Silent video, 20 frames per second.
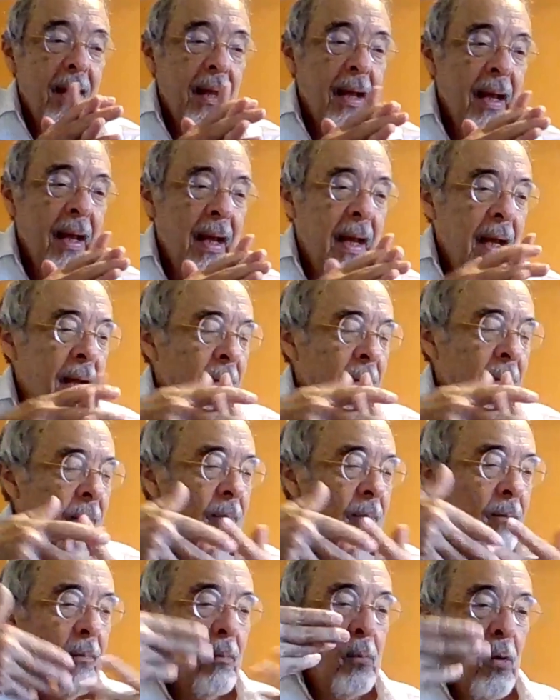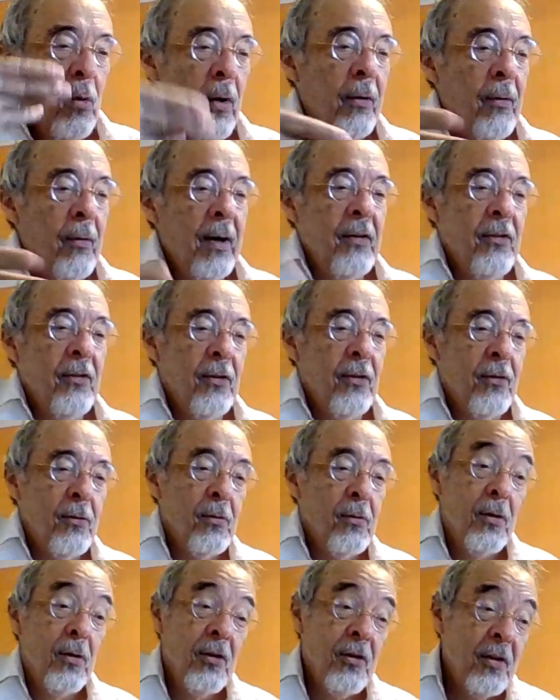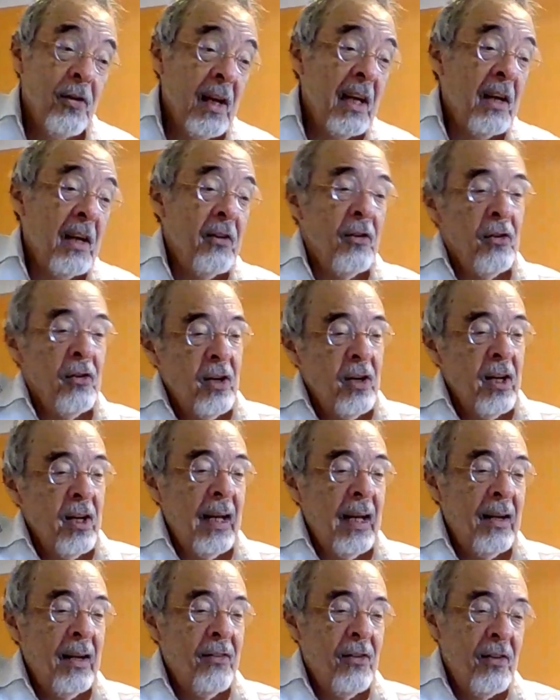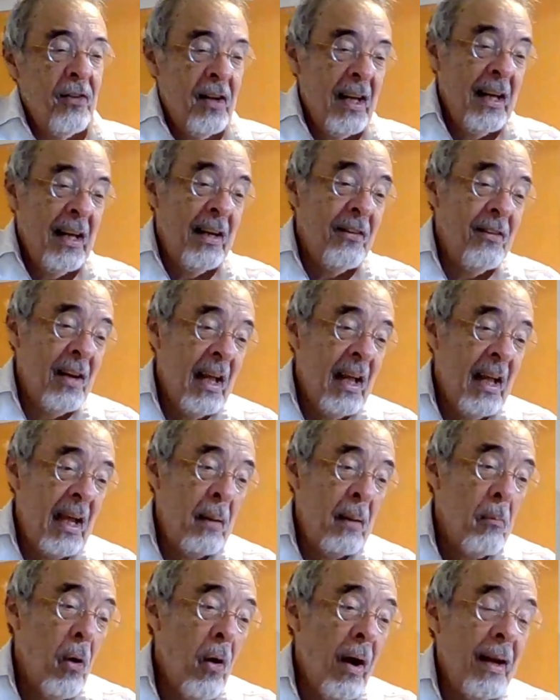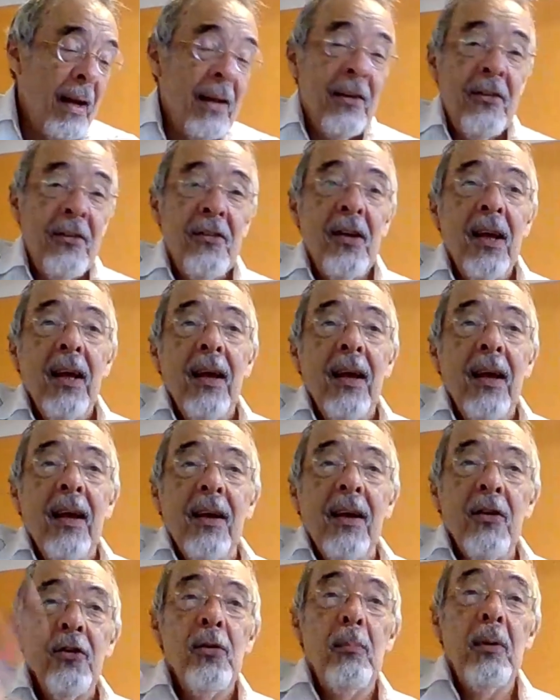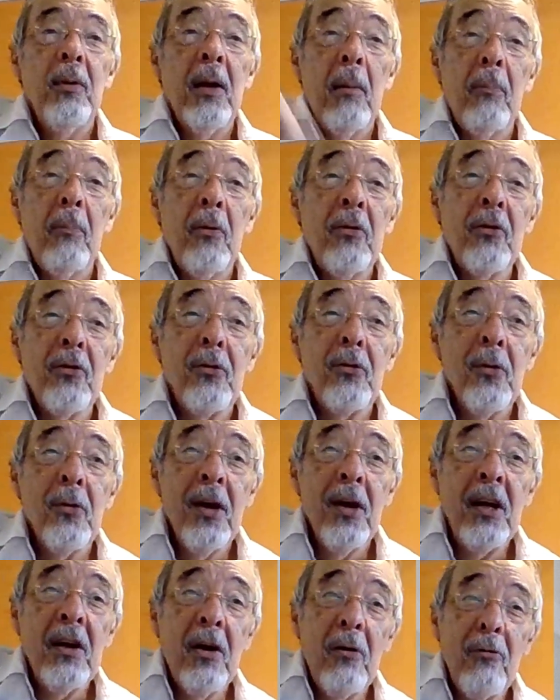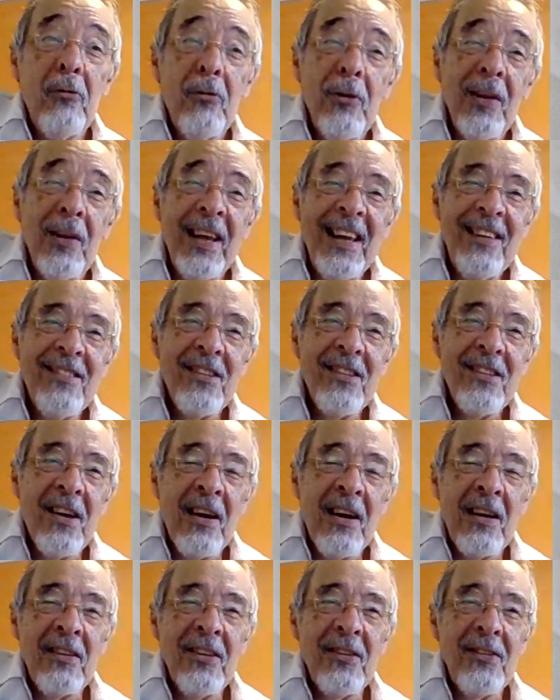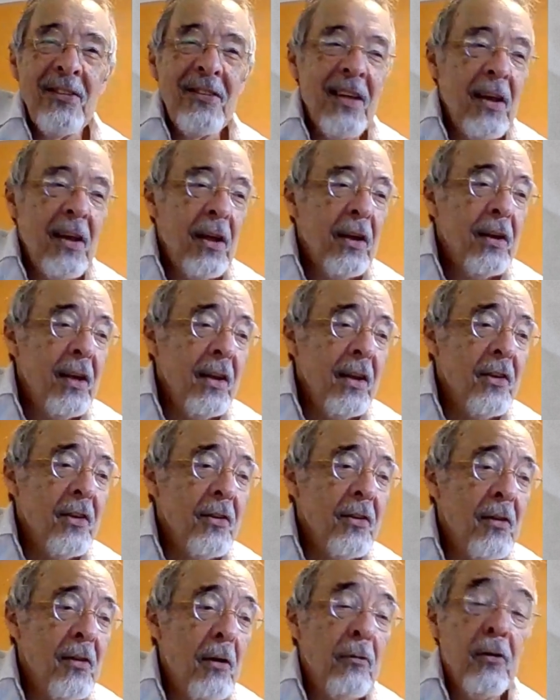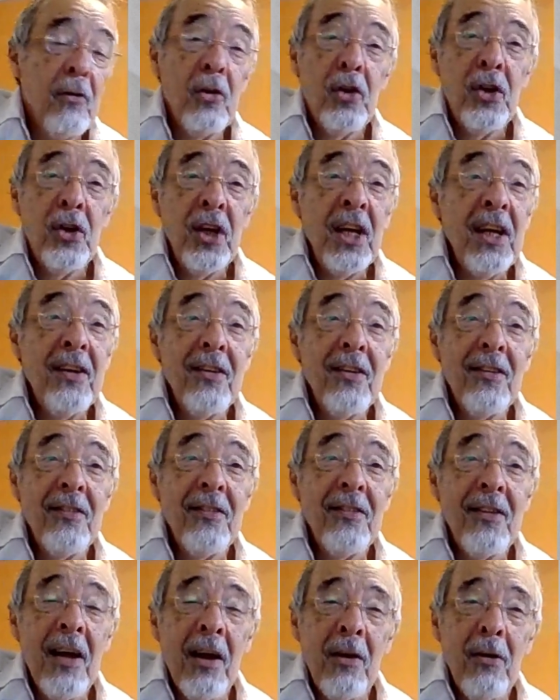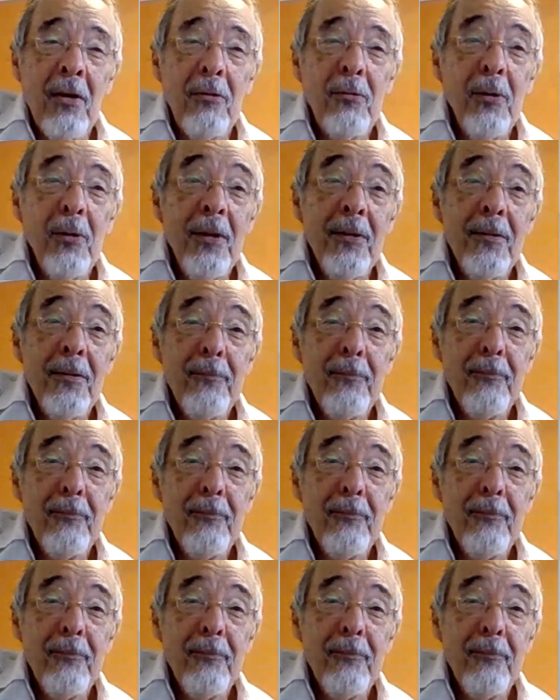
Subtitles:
and progresses through C's and G's and D's and A minors. Should be up on the screen hopefully. So just get yourself a G to start off with